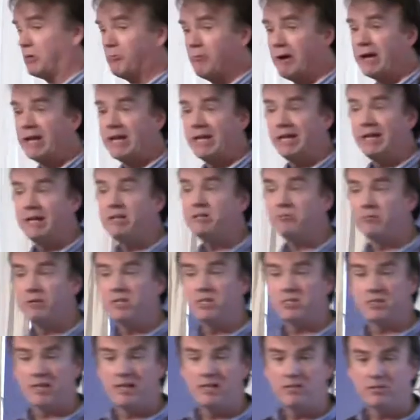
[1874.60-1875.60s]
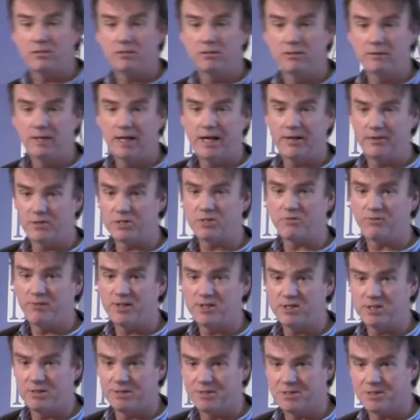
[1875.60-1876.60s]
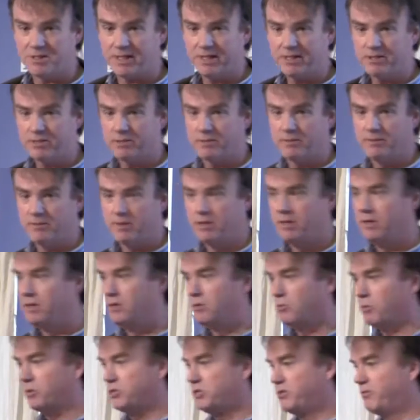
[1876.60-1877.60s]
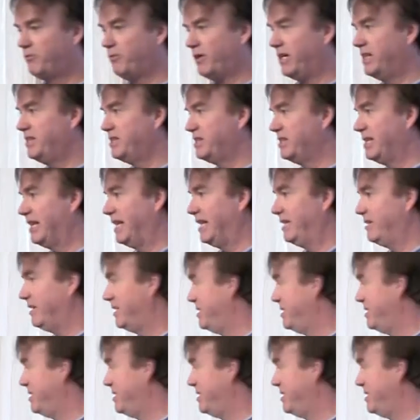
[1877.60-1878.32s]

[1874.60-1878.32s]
a regulatory state and there's a fiscal state. What you find in the late